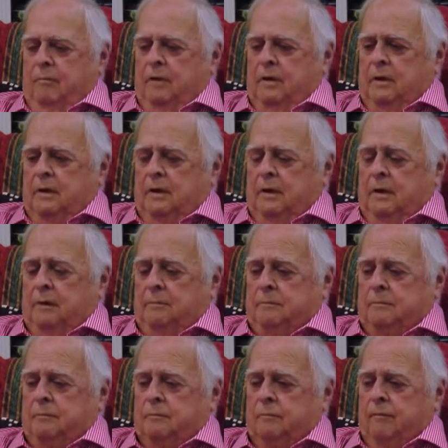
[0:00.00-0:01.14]
But um,
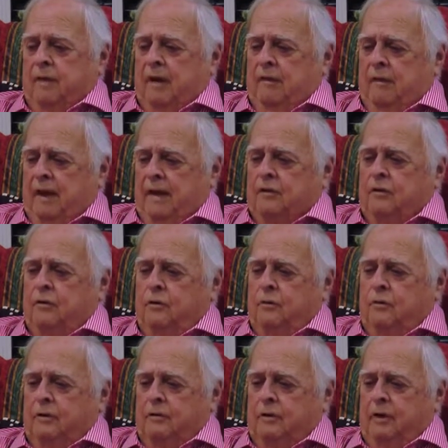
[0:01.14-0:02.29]
that too
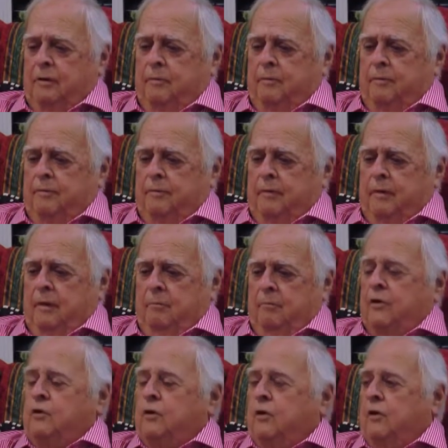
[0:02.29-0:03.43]
was a
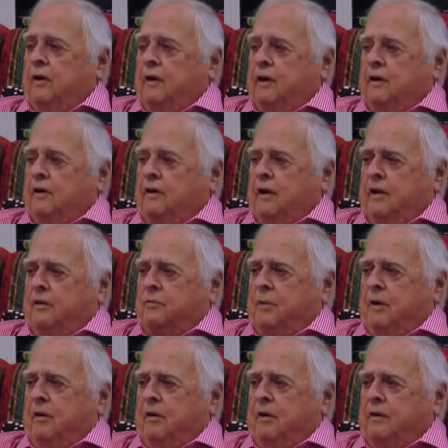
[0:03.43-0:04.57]
maturing
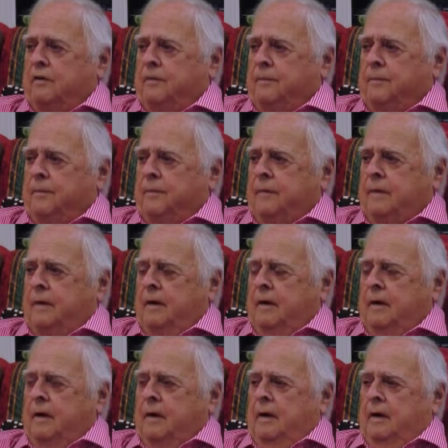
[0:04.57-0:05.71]
experience.
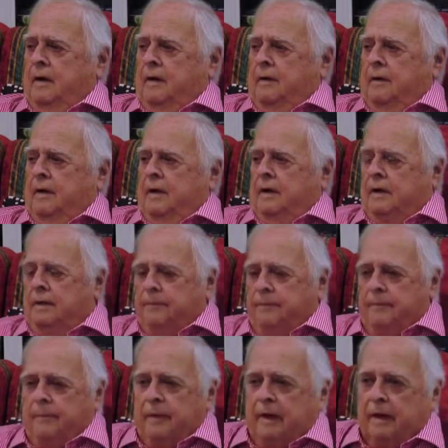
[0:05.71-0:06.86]
Then
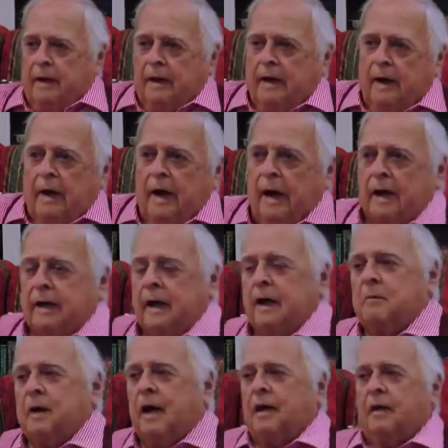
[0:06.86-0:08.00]
I
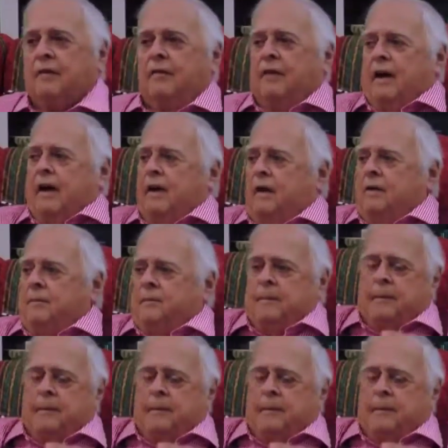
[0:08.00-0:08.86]
came out of there